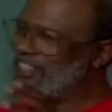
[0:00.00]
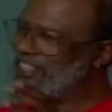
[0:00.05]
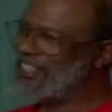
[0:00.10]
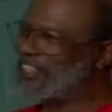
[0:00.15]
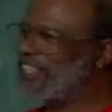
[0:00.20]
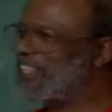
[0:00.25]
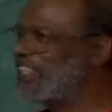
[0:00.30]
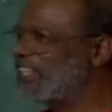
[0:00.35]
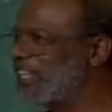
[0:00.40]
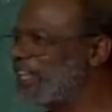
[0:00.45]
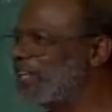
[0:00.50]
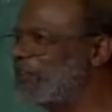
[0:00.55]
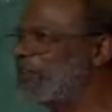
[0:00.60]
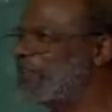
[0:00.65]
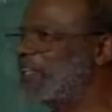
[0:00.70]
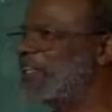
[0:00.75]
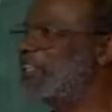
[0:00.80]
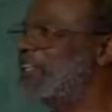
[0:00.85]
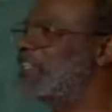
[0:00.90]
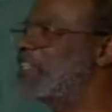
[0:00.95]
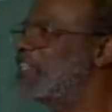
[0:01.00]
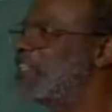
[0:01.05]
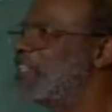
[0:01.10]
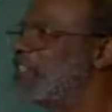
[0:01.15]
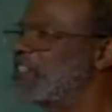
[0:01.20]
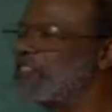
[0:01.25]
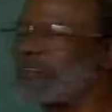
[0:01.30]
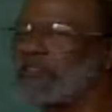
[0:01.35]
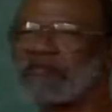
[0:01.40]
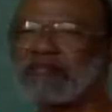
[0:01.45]
they came in and
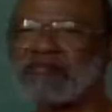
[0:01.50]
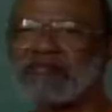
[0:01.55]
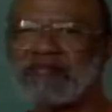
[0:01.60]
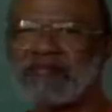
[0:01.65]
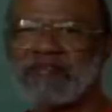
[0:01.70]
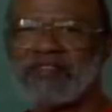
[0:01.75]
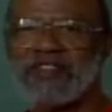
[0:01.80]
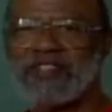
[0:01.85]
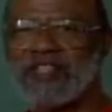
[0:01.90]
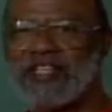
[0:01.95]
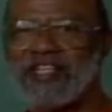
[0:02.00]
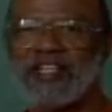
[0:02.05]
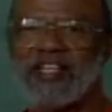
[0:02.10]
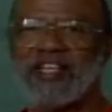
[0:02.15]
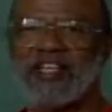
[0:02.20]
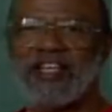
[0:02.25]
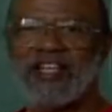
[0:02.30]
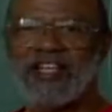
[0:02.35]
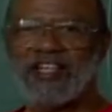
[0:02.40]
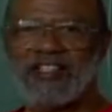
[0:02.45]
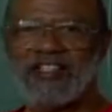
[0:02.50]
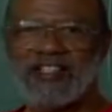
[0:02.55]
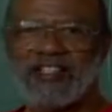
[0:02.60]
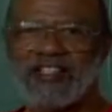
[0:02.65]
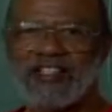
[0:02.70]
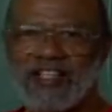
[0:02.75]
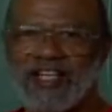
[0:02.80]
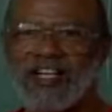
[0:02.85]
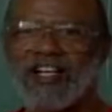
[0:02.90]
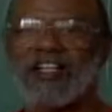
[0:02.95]
just
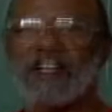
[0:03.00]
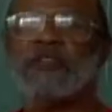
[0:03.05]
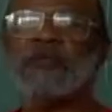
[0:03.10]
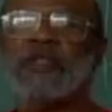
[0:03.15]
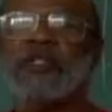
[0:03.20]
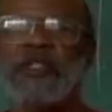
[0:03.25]
hung with